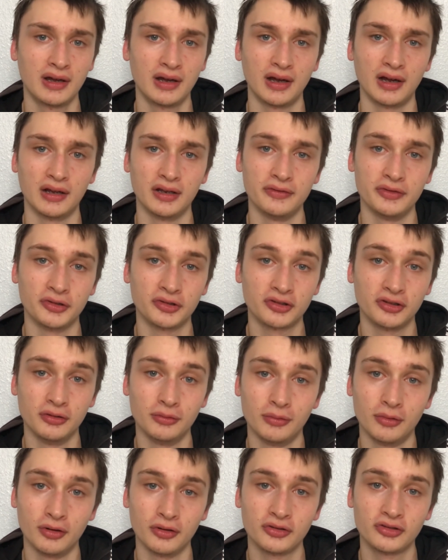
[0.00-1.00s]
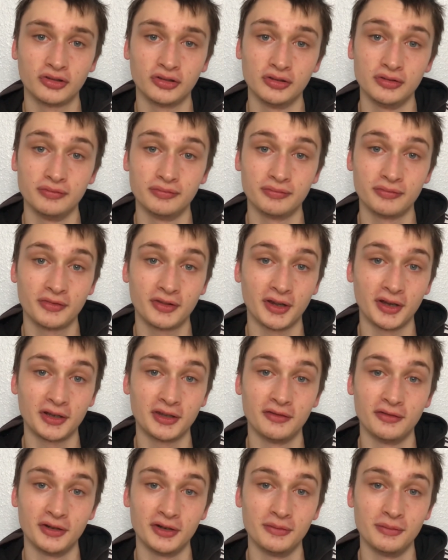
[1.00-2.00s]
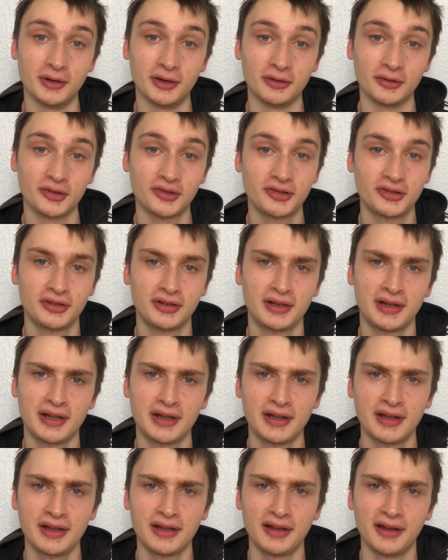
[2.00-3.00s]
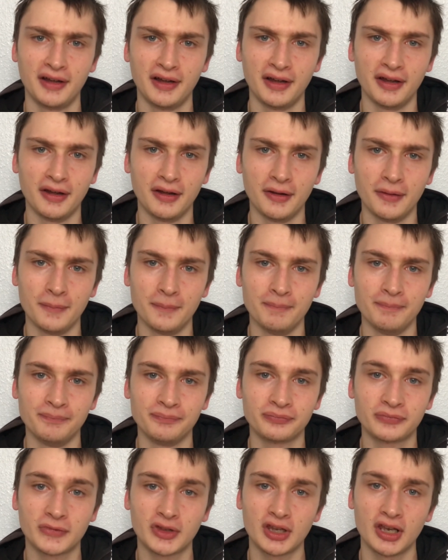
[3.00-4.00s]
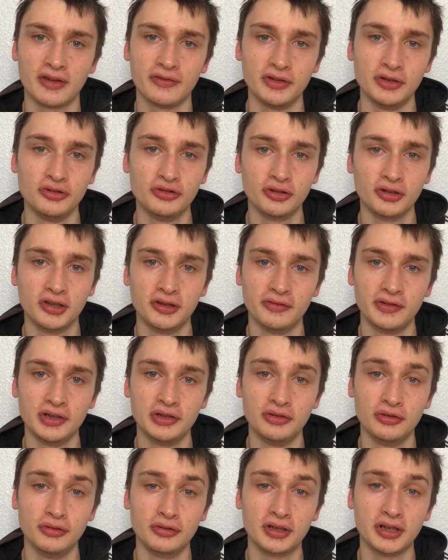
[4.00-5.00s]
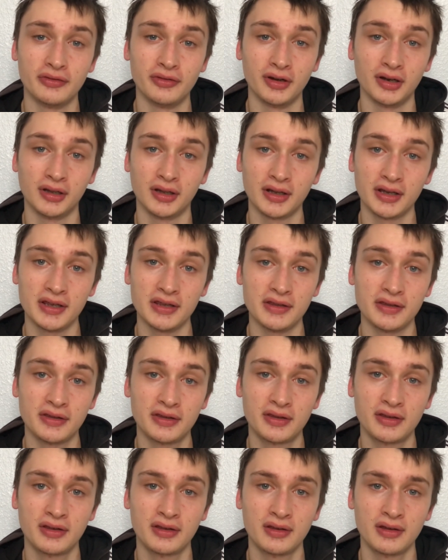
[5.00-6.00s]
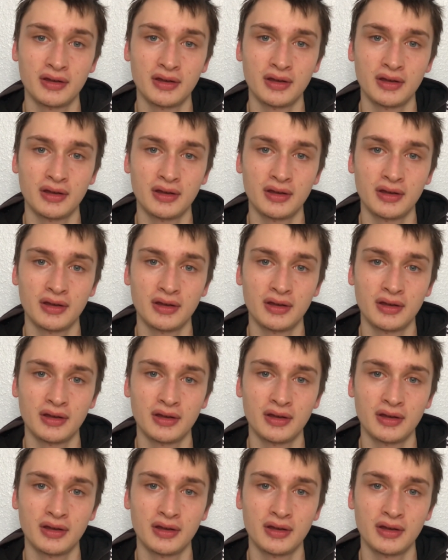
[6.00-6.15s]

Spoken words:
and if you're still watching, thank you very much. If you enjoyed the video, give it a like.